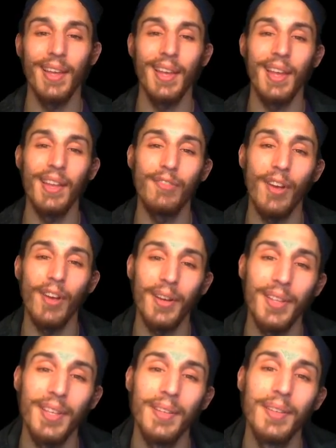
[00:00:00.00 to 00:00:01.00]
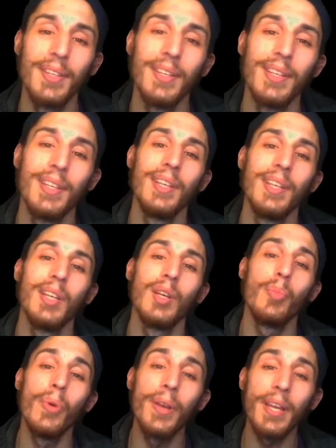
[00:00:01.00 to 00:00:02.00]
And finally,
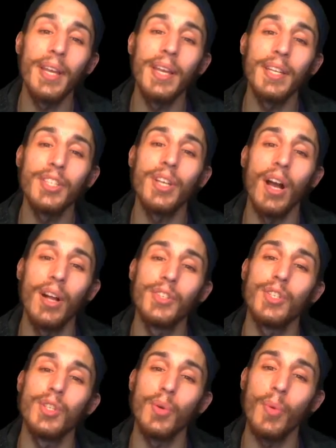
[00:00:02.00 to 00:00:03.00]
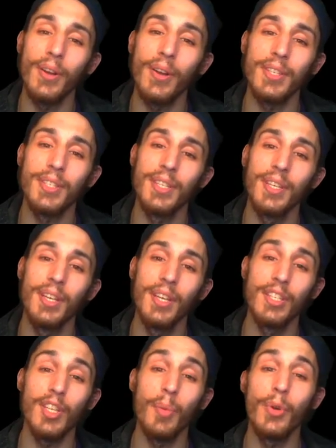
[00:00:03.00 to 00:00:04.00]
bringing into conscious awareness
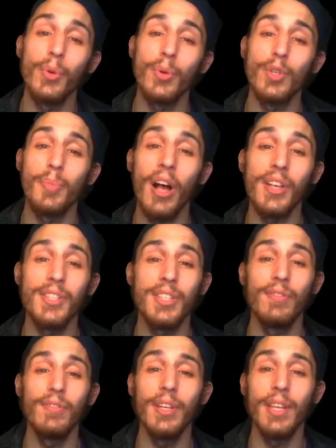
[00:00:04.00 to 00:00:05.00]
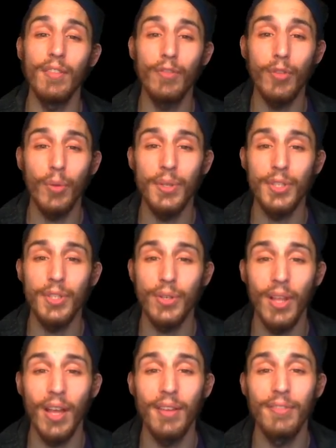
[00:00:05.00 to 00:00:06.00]
someone who has positively influenced your
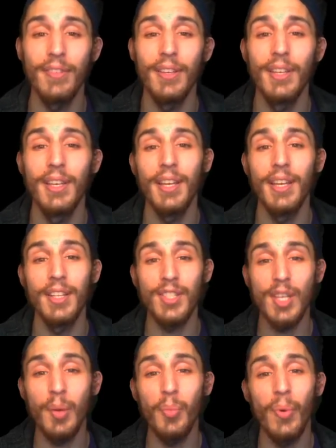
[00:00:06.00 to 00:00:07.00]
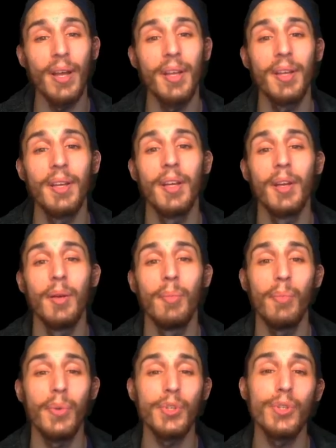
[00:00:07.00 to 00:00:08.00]
life in some way,
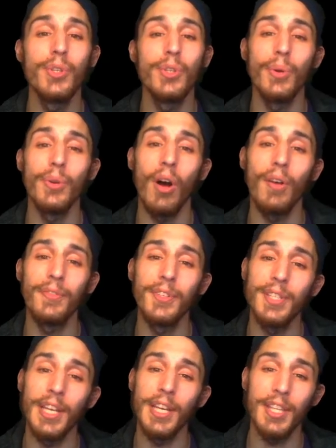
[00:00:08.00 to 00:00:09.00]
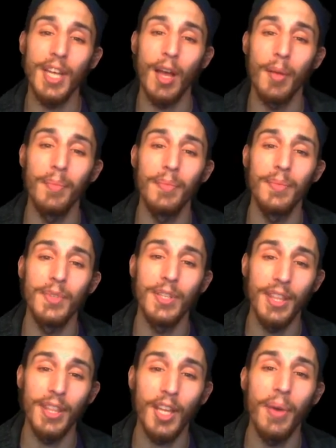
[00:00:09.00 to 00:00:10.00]
but you don't often take the time to
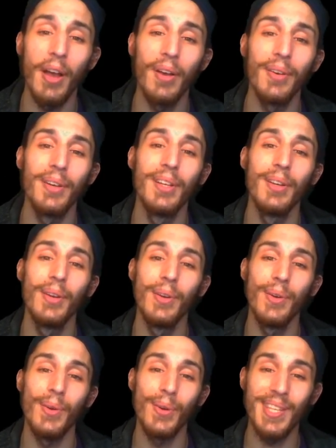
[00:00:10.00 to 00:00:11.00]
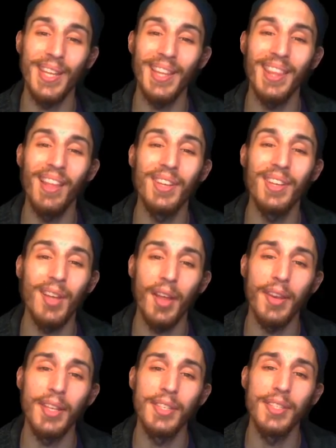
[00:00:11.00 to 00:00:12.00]
think about or send loving
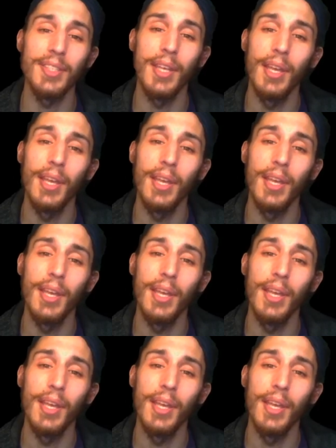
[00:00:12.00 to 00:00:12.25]
kindness.